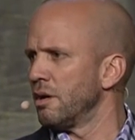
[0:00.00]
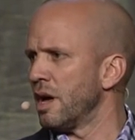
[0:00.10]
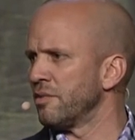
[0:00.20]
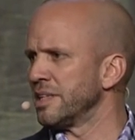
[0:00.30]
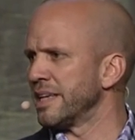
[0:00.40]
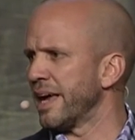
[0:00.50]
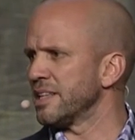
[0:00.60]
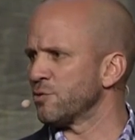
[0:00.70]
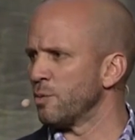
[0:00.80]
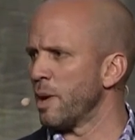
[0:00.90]
every day
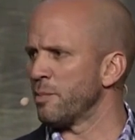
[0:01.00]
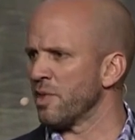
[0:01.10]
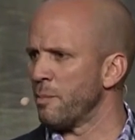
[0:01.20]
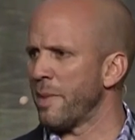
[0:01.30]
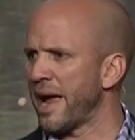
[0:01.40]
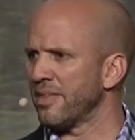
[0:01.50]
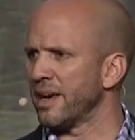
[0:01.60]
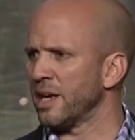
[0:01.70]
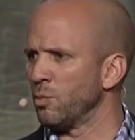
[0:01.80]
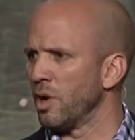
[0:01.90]
to remember the man that
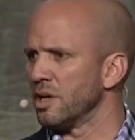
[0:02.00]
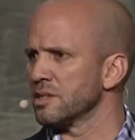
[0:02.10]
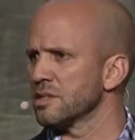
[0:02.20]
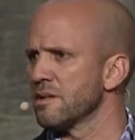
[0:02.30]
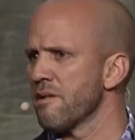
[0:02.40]
he was.